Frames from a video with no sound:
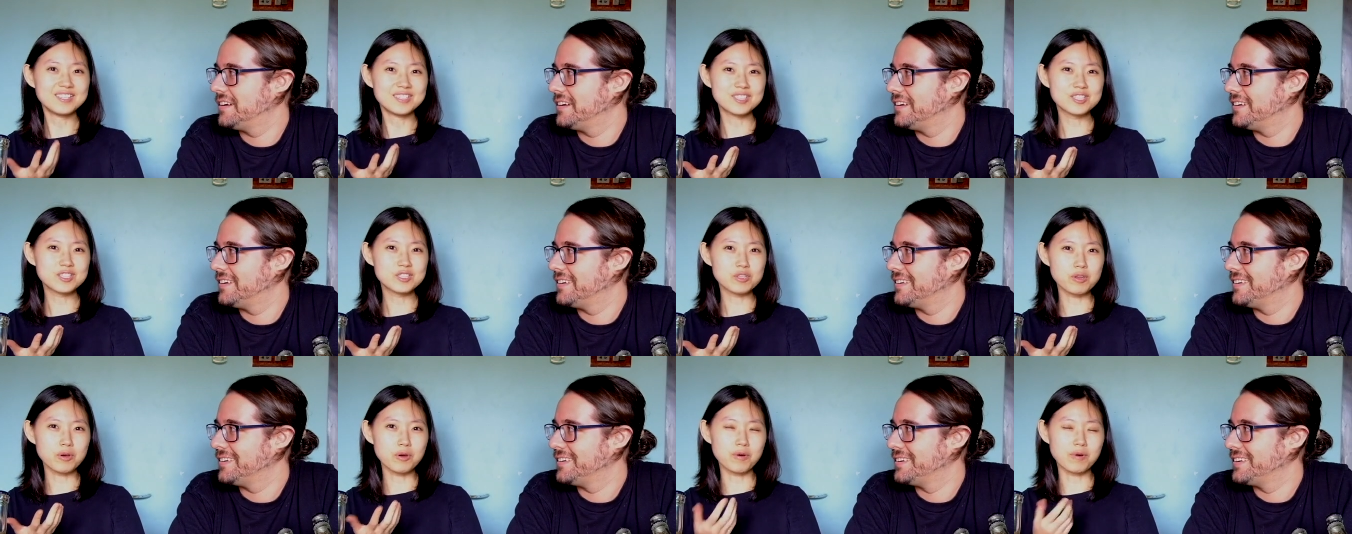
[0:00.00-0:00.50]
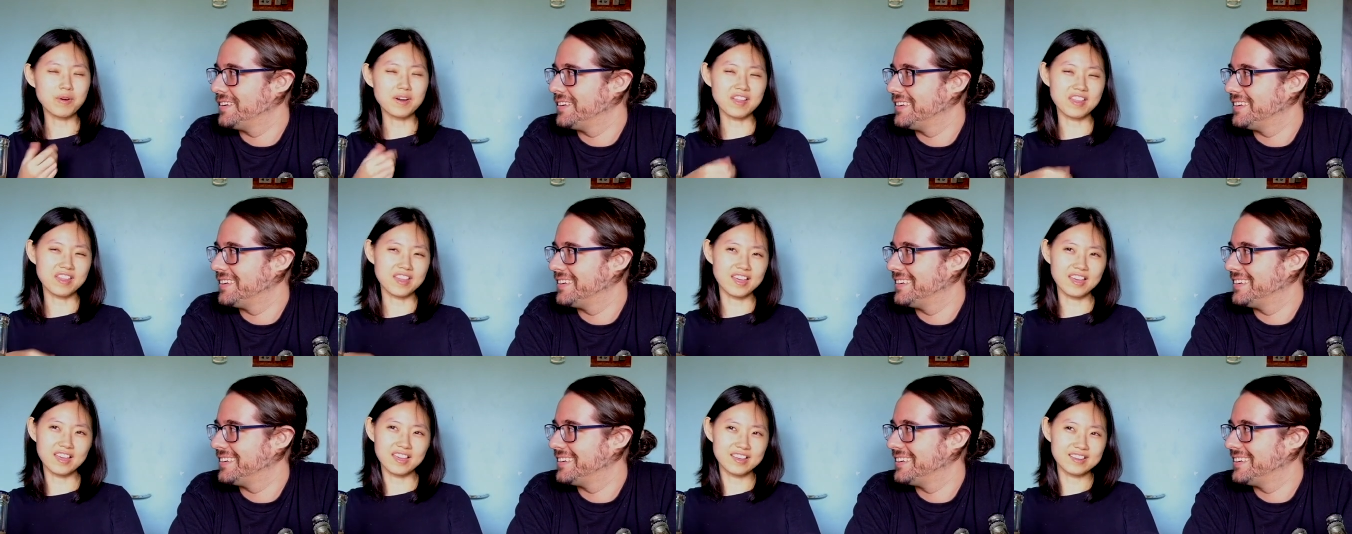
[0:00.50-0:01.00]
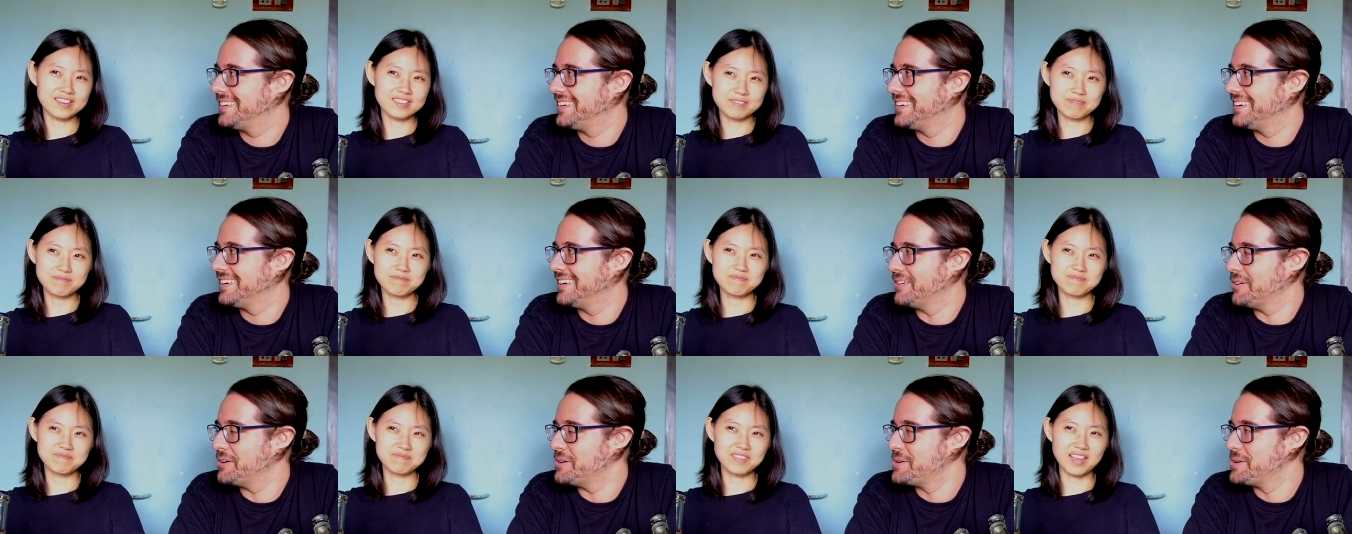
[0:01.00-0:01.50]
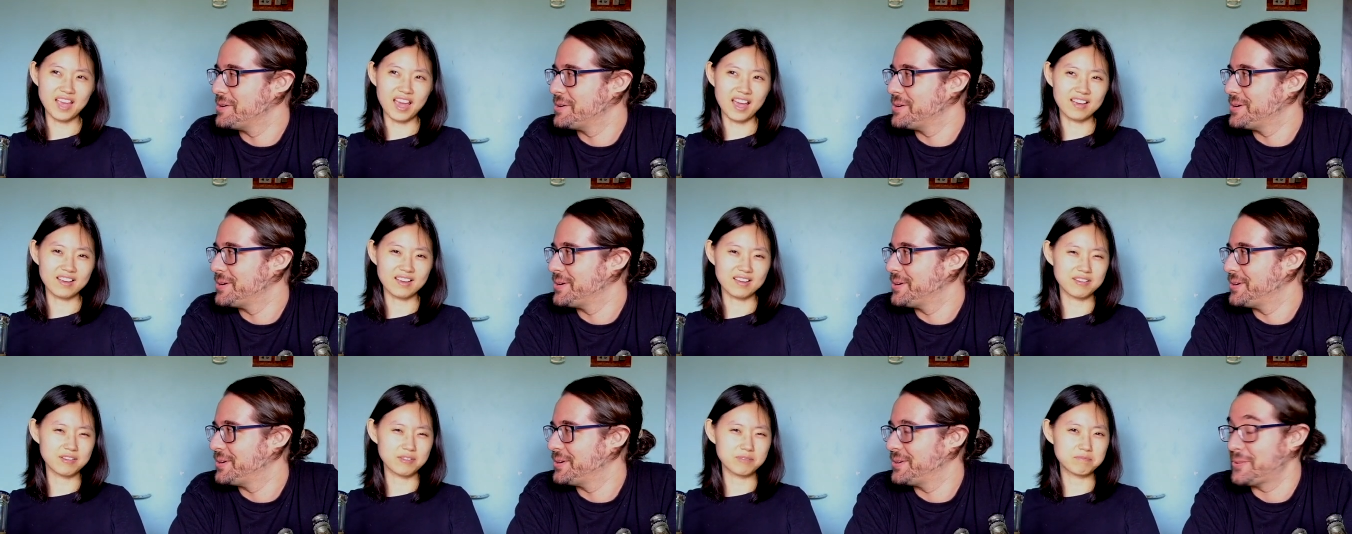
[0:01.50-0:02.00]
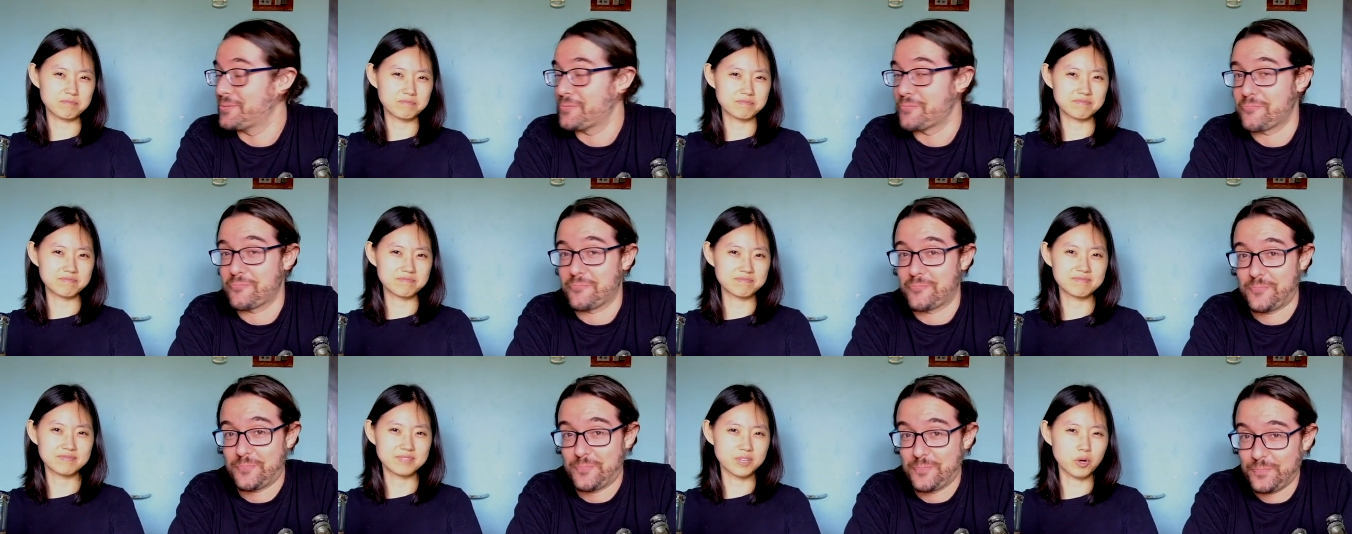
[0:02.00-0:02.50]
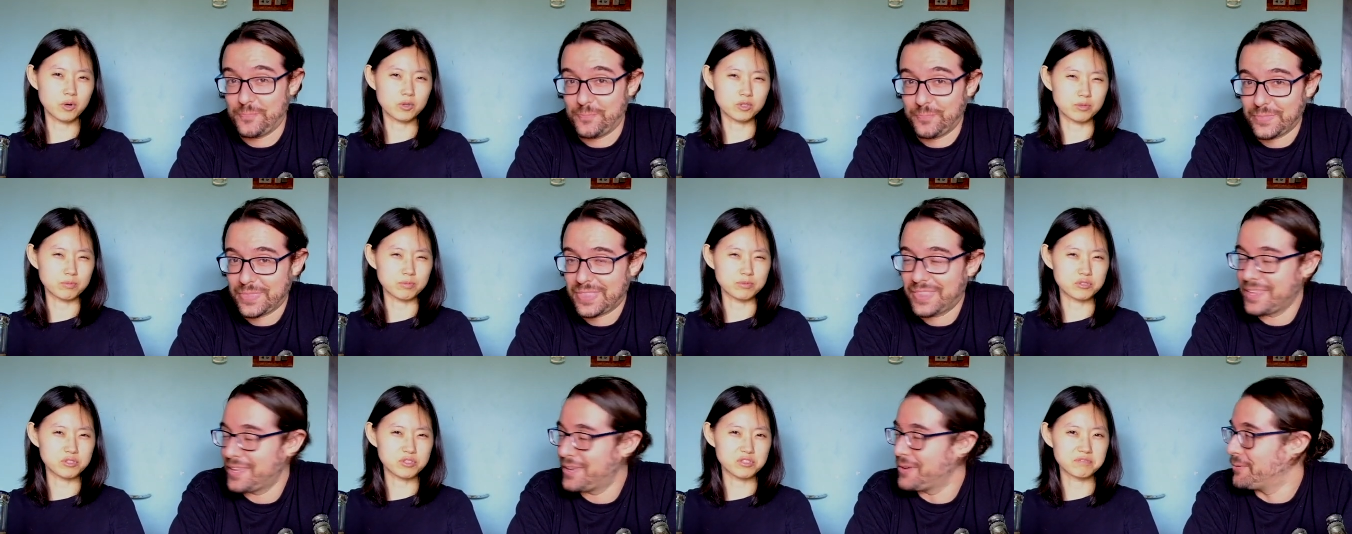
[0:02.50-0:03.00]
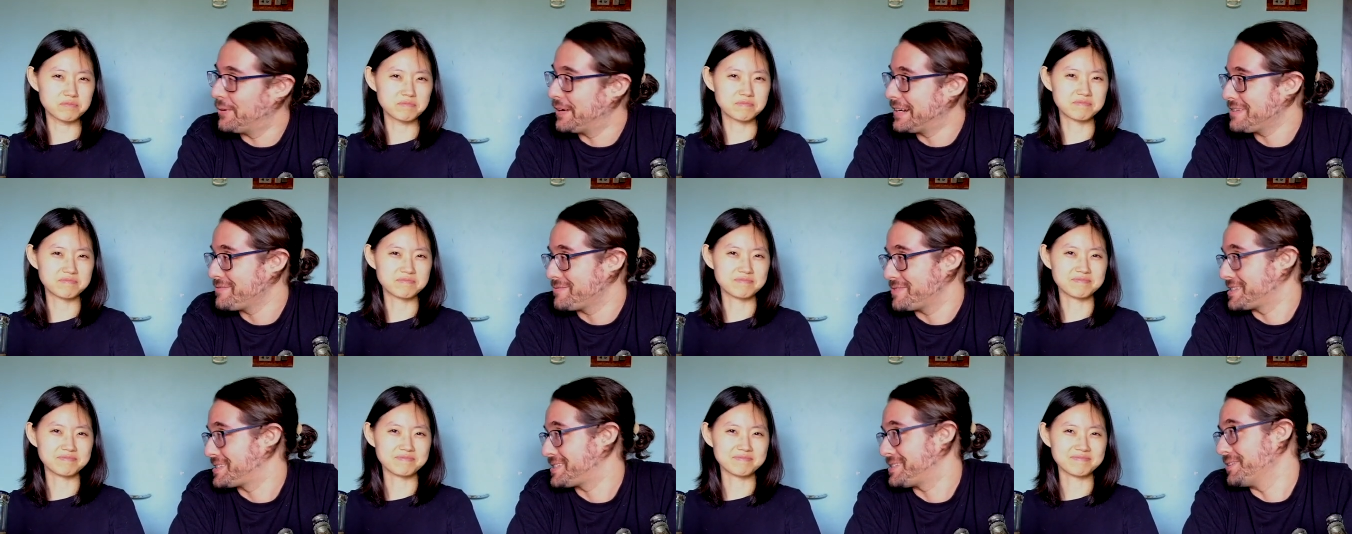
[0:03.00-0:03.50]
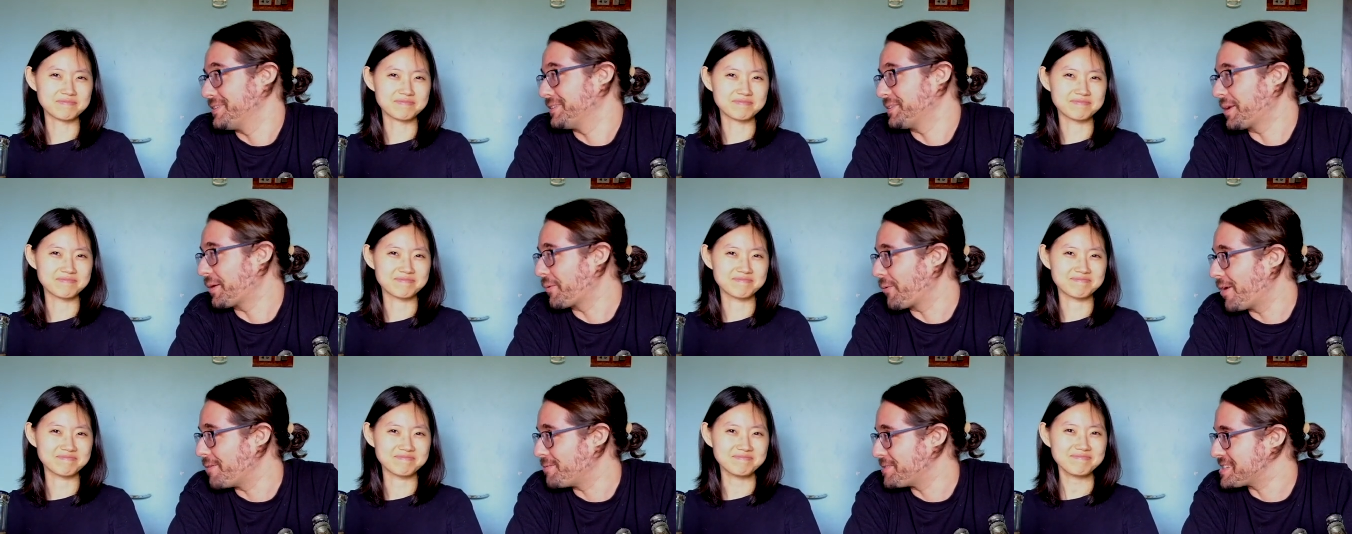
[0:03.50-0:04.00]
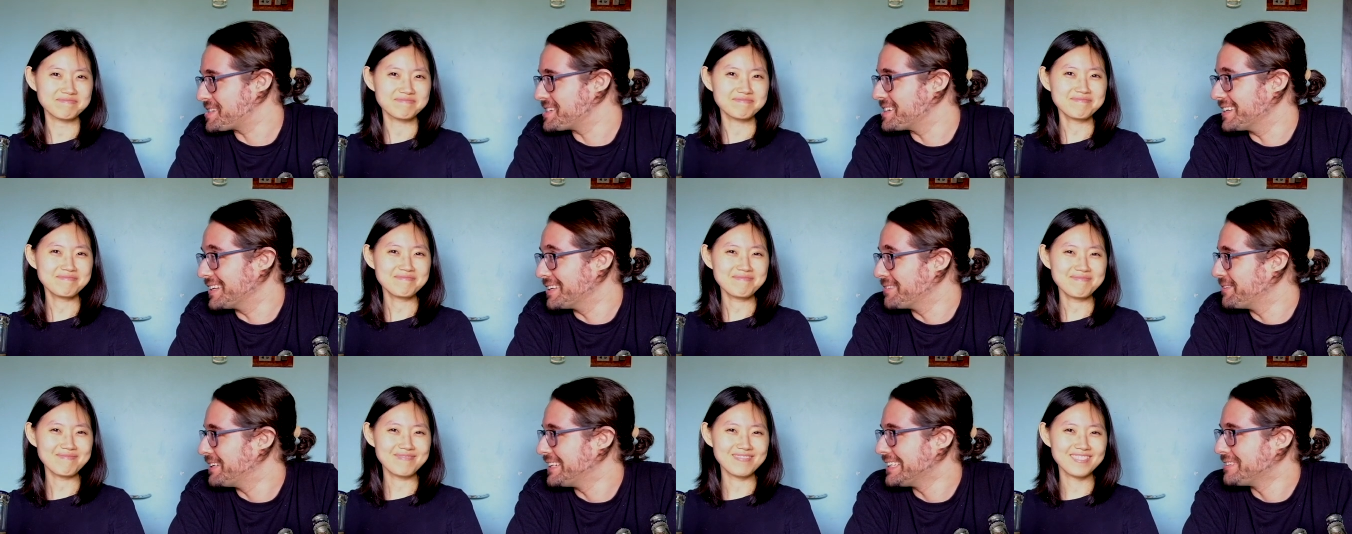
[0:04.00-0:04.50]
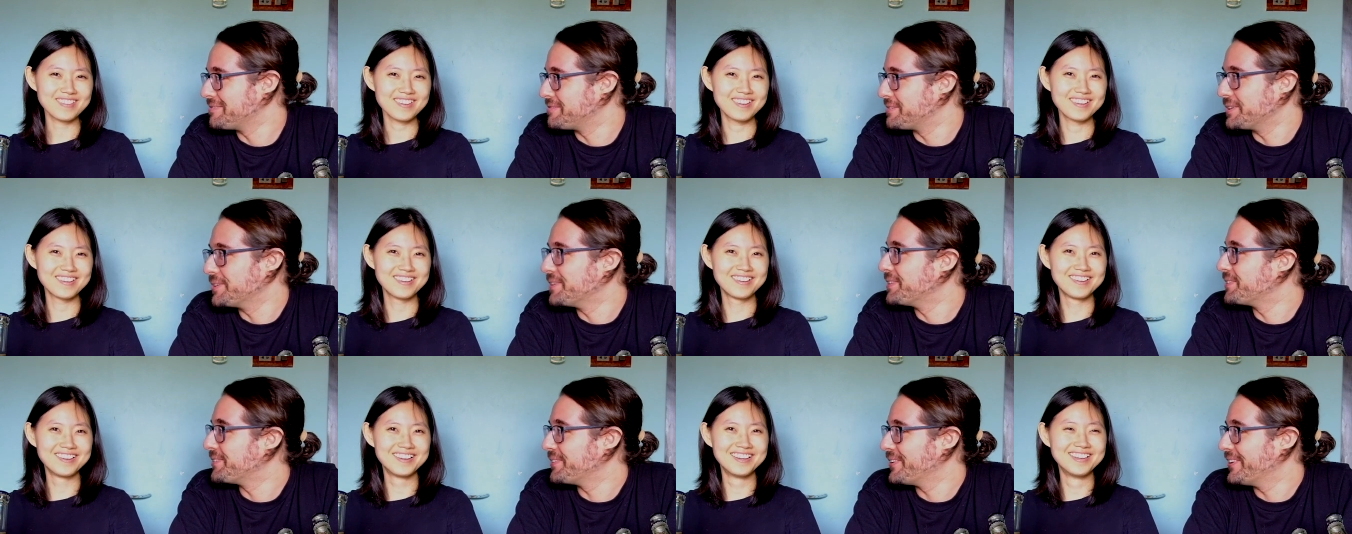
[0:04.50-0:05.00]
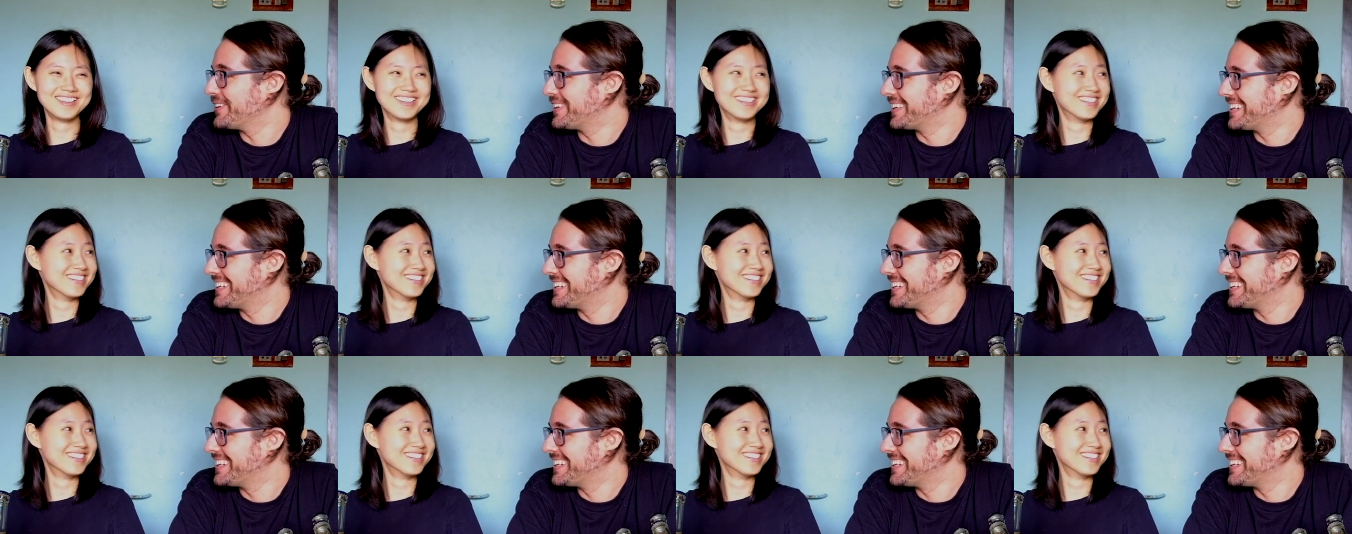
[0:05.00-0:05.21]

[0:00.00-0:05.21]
Speaker 1: So I think, yeah, kind of.
Speaker 2: What if it's not the guava chili? What if you're wrong?